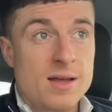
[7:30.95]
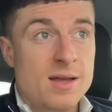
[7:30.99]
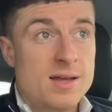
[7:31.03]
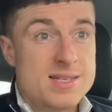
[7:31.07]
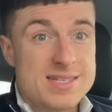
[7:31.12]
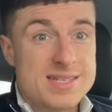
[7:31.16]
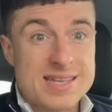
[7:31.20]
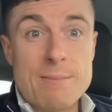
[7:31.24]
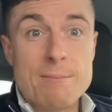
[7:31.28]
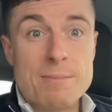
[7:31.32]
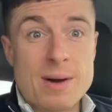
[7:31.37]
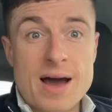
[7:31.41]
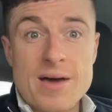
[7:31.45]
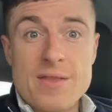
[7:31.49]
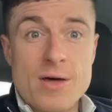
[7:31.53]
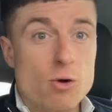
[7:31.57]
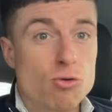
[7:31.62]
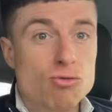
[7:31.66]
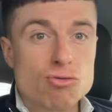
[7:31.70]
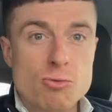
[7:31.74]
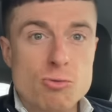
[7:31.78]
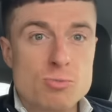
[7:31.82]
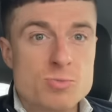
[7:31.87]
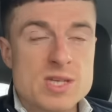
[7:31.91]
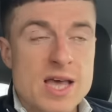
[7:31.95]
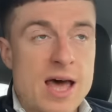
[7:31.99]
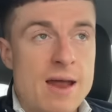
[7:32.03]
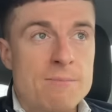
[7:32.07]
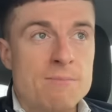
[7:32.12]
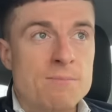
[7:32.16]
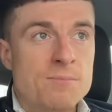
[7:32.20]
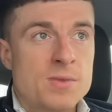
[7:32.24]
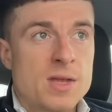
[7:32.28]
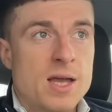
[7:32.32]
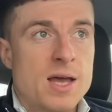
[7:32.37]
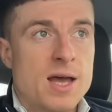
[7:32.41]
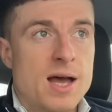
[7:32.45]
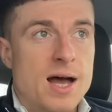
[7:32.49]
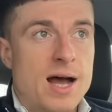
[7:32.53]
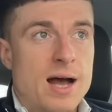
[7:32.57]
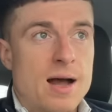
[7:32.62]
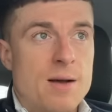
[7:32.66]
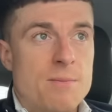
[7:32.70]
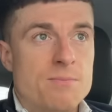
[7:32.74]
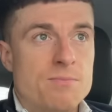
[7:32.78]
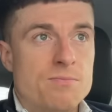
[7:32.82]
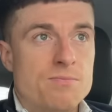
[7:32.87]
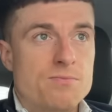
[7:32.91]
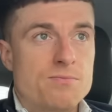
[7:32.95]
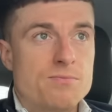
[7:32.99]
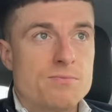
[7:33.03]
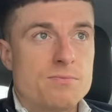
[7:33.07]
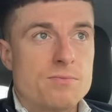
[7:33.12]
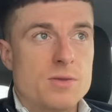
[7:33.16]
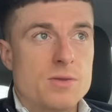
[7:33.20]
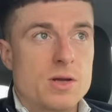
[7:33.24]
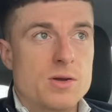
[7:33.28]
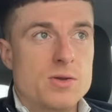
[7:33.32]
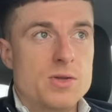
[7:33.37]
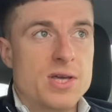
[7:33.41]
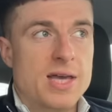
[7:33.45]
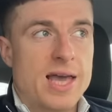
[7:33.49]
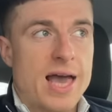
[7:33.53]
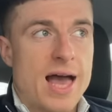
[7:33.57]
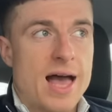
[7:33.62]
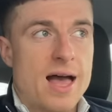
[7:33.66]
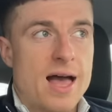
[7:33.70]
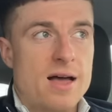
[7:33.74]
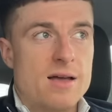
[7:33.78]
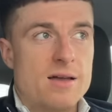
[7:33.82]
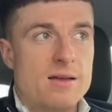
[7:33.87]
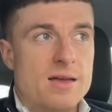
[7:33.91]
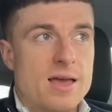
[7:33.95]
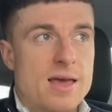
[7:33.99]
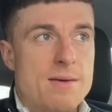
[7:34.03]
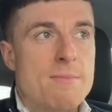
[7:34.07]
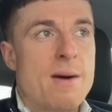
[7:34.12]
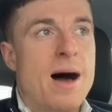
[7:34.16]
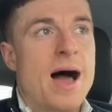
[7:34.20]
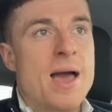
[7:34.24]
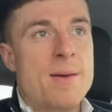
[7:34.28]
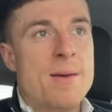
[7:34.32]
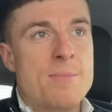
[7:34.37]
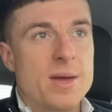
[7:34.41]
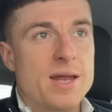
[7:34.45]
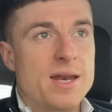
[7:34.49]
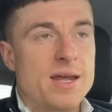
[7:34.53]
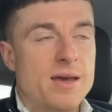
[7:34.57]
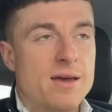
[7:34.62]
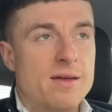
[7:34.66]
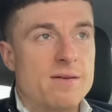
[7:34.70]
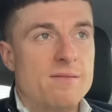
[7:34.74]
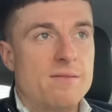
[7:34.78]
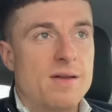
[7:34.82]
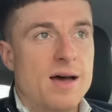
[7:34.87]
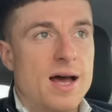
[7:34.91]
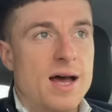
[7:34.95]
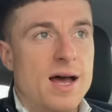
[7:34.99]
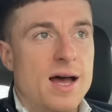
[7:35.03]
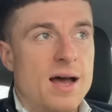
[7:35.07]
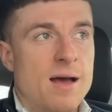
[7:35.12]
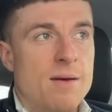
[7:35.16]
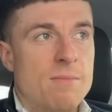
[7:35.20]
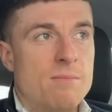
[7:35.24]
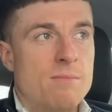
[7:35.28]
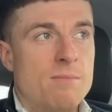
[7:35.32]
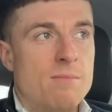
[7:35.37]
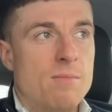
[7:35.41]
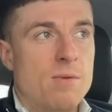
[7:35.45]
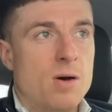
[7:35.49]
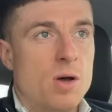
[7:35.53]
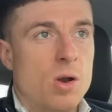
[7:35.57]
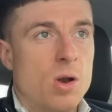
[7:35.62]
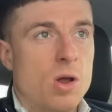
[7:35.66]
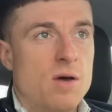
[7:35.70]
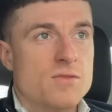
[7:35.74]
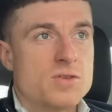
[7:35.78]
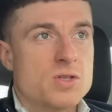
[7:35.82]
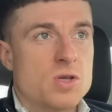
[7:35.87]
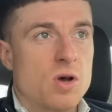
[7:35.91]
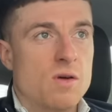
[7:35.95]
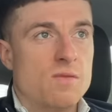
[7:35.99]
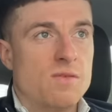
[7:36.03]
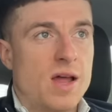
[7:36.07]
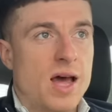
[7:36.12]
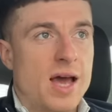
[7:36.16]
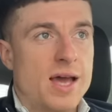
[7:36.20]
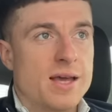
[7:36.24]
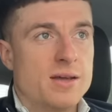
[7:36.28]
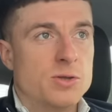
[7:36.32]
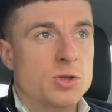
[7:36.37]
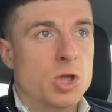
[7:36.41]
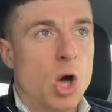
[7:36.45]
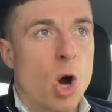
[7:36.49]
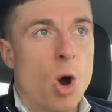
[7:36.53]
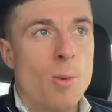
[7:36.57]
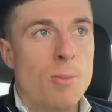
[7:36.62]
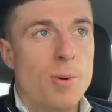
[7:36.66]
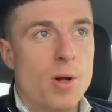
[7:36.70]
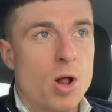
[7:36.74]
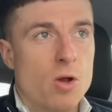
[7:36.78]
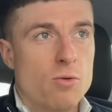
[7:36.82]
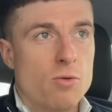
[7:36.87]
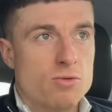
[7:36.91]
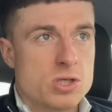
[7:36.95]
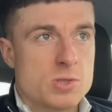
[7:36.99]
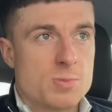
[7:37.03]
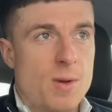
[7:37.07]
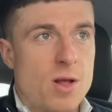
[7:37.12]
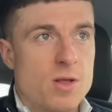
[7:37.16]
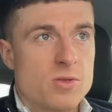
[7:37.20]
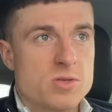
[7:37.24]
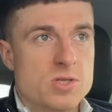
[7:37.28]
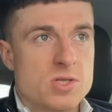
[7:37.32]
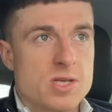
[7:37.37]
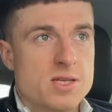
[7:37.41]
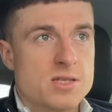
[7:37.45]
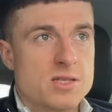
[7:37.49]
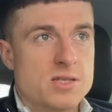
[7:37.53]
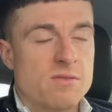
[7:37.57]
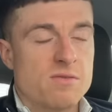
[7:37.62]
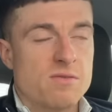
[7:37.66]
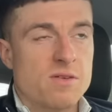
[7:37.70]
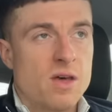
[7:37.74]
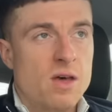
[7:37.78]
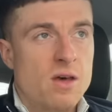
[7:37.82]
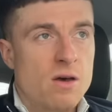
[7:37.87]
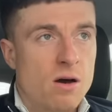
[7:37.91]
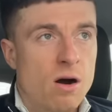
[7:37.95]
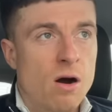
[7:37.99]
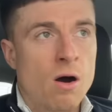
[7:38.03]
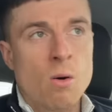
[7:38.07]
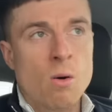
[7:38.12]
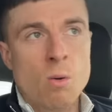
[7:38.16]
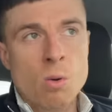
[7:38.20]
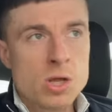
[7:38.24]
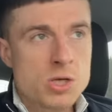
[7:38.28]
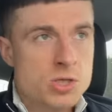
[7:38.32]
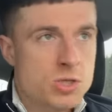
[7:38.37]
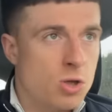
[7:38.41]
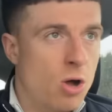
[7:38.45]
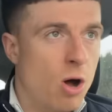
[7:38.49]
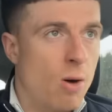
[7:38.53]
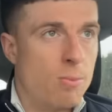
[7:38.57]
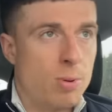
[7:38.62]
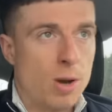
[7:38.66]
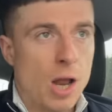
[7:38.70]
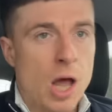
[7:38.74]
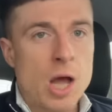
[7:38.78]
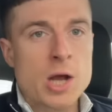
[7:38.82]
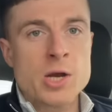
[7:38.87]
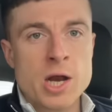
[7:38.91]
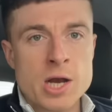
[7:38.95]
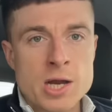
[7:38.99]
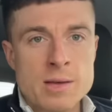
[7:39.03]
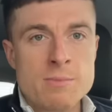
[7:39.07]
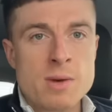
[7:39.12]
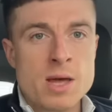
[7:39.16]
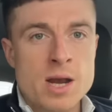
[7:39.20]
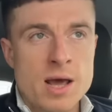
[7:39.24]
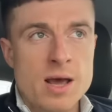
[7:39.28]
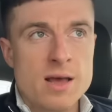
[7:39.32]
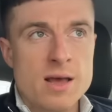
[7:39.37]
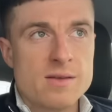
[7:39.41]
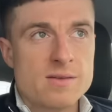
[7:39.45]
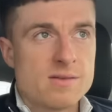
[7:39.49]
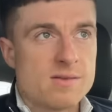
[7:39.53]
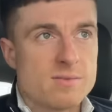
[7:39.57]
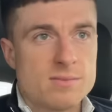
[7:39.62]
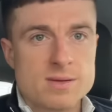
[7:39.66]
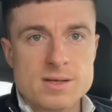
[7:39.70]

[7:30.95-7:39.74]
Stand by that 100%. Um, you get in my opinion, um, a lot of sort of like doughball responses of, oh, well, he's not played any minutes.